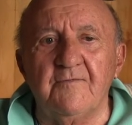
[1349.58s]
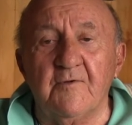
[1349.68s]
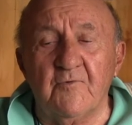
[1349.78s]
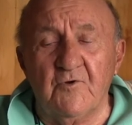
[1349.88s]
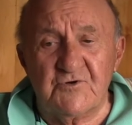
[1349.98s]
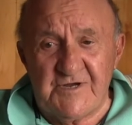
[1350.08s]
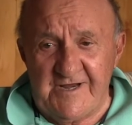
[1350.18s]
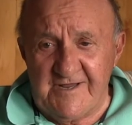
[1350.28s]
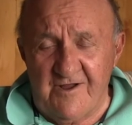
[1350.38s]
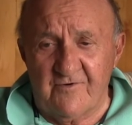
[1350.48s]
There were no
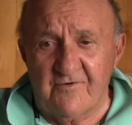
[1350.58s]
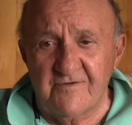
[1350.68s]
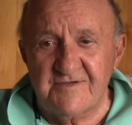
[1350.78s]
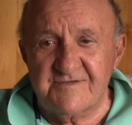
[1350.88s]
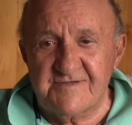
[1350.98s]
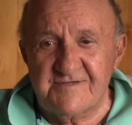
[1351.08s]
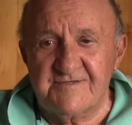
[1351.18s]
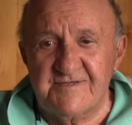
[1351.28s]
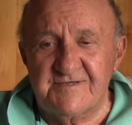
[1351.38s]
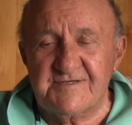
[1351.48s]
shakedown cruises. This,
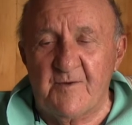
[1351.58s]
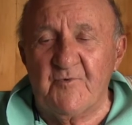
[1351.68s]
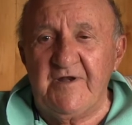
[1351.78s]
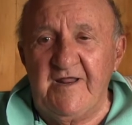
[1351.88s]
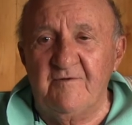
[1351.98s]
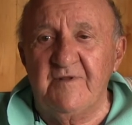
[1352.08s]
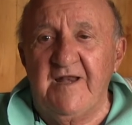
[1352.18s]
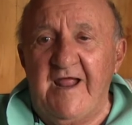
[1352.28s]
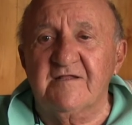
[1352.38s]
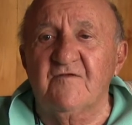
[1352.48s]
this submarine had been
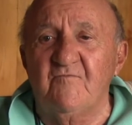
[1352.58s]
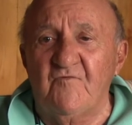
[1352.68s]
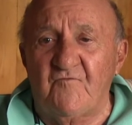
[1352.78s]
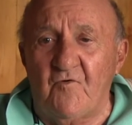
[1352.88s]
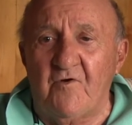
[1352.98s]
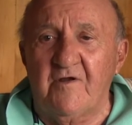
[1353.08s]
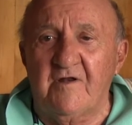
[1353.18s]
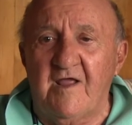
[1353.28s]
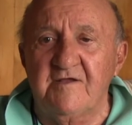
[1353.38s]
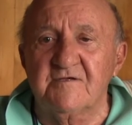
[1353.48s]
active before,
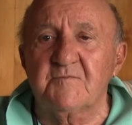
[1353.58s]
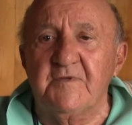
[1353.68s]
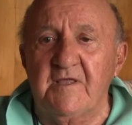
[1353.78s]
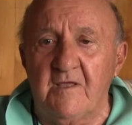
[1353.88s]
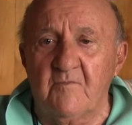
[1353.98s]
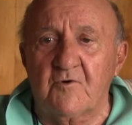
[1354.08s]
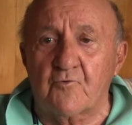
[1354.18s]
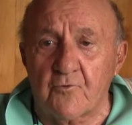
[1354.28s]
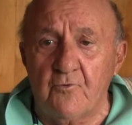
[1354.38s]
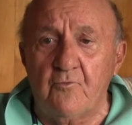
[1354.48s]
and I just became a
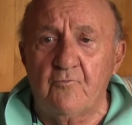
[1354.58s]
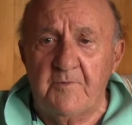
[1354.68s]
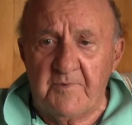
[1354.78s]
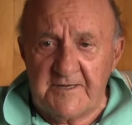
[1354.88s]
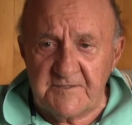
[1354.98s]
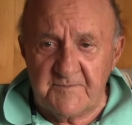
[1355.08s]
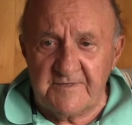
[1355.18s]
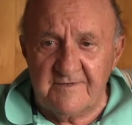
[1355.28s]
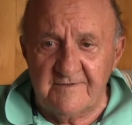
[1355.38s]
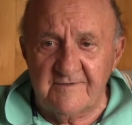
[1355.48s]
crew replacement.
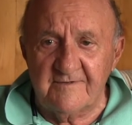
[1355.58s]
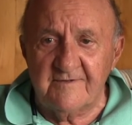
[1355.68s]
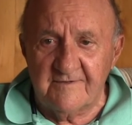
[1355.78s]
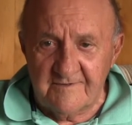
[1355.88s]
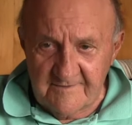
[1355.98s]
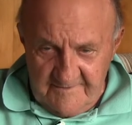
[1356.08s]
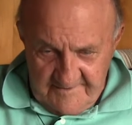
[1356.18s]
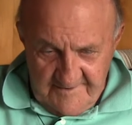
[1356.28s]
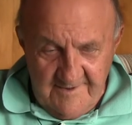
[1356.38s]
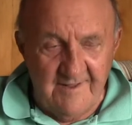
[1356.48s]
Okay.
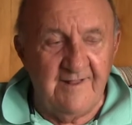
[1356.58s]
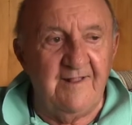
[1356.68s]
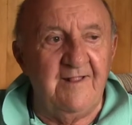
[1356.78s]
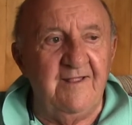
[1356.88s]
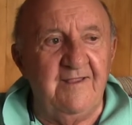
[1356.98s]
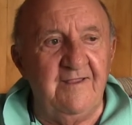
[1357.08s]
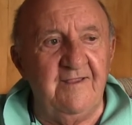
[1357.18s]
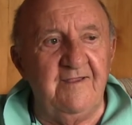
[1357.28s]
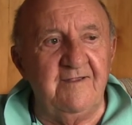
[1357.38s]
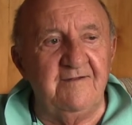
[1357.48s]

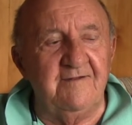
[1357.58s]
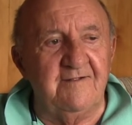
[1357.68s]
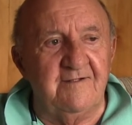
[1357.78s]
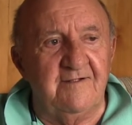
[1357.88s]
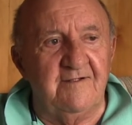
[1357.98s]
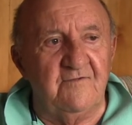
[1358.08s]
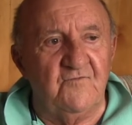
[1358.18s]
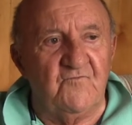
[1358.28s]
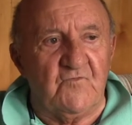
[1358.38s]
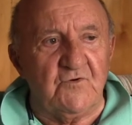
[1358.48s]
And uh,
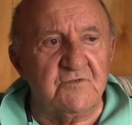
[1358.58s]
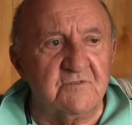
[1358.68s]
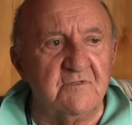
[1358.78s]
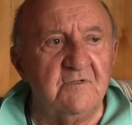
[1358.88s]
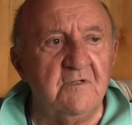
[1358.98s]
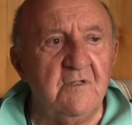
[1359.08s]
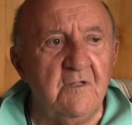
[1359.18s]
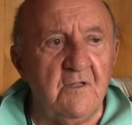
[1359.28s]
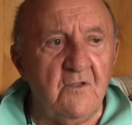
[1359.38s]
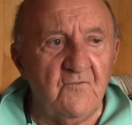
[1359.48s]
the first,
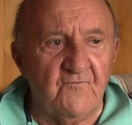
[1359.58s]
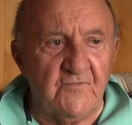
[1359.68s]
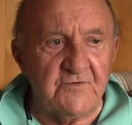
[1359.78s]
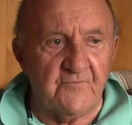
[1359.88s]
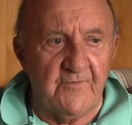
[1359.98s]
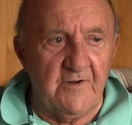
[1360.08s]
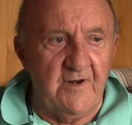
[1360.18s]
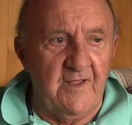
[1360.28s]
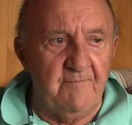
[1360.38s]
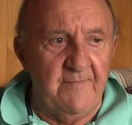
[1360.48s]
first run
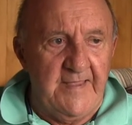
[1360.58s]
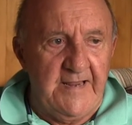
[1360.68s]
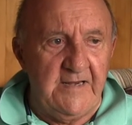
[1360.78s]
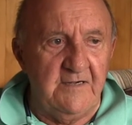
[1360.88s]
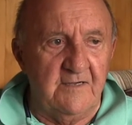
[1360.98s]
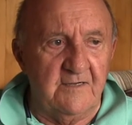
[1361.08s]
I made